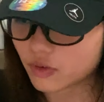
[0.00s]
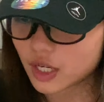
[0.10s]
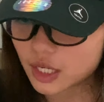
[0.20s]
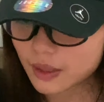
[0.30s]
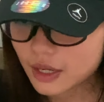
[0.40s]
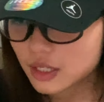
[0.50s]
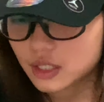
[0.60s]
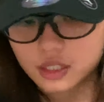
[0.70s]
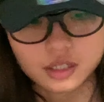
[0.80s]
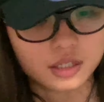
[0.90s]
right in
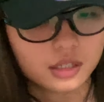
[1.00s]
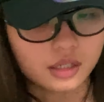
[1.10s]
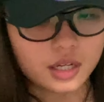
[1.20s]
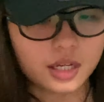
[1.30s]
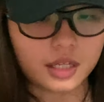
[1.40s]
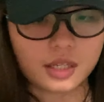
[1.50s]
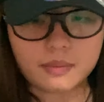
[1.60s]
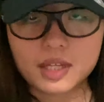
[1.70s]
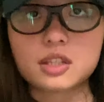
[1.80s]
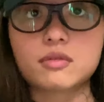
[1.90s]
and it
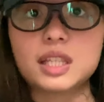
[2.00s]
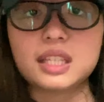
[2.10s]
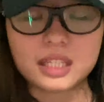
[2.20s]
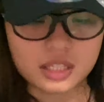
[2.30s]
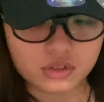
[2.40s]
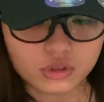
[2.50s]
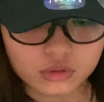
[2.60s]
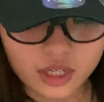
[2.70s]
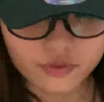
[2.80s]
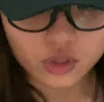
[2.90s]
makes it really neat so you
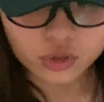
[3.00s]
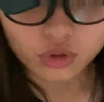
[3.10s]
don't have all